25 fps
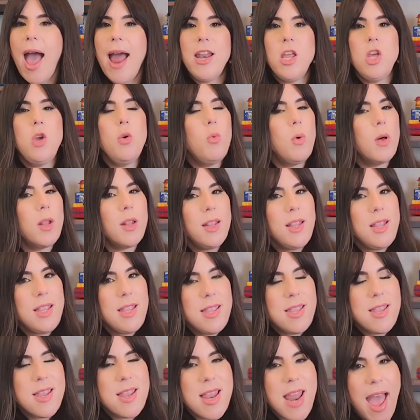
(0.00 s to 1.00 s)
And you will
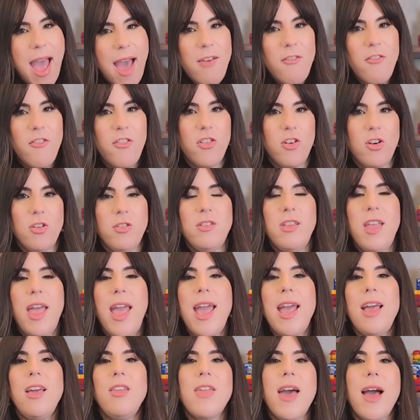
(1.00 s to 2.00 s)
never
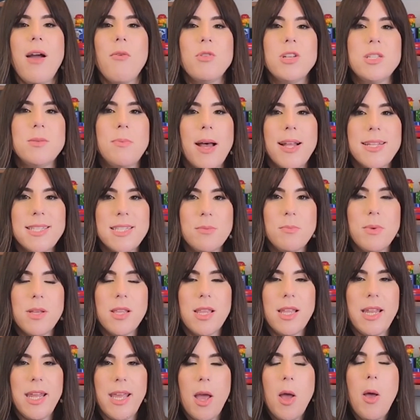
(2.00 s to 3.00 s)
take that
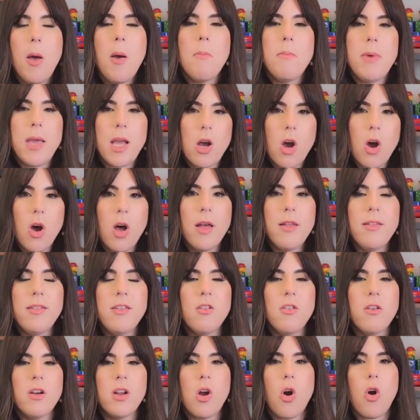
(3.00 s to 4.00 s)
responsibility
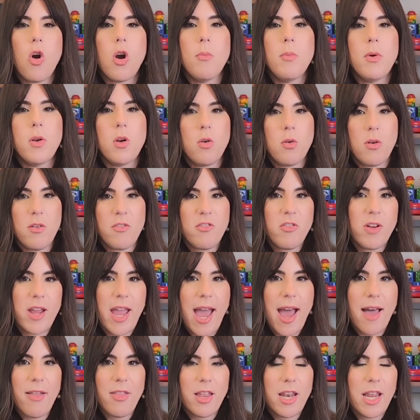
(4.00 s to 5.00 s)
because you're an arbiter of
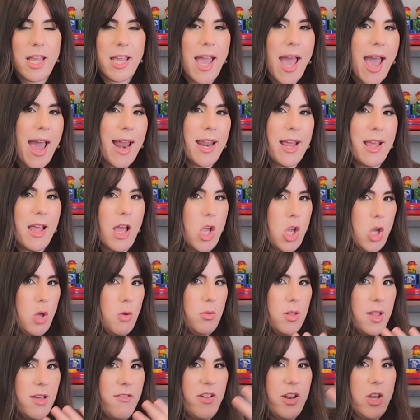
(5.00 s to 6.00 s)
reality and
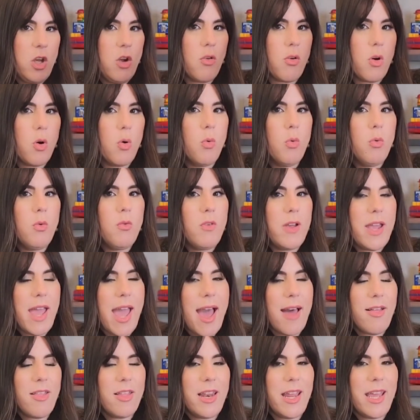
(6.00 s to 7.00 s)
you live in your own
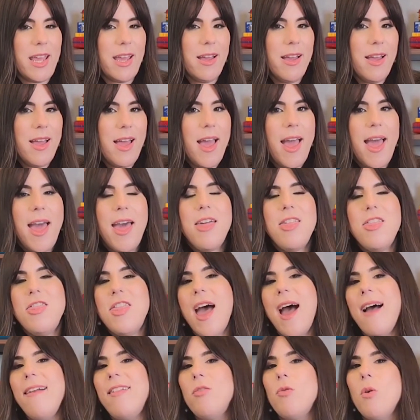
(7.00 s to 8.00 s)
reality.
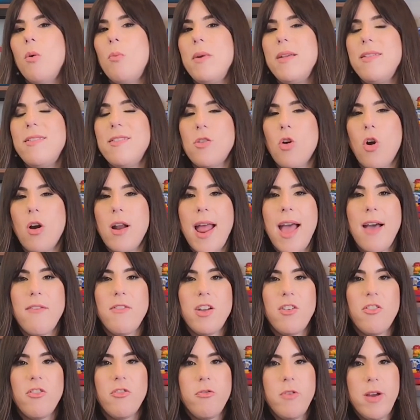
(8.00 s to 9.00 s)
That's when we start
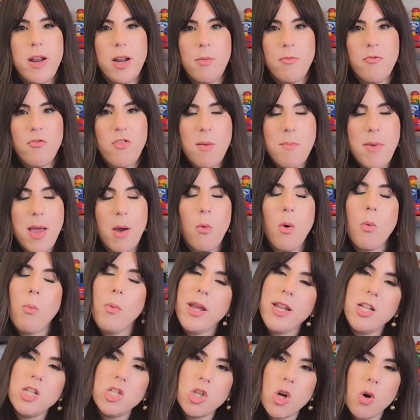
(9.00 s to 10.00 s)
having freedom from it.
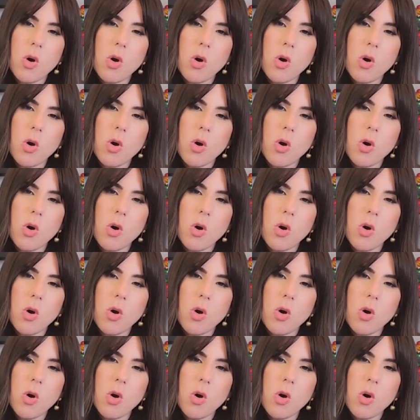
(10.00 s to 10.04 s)
When we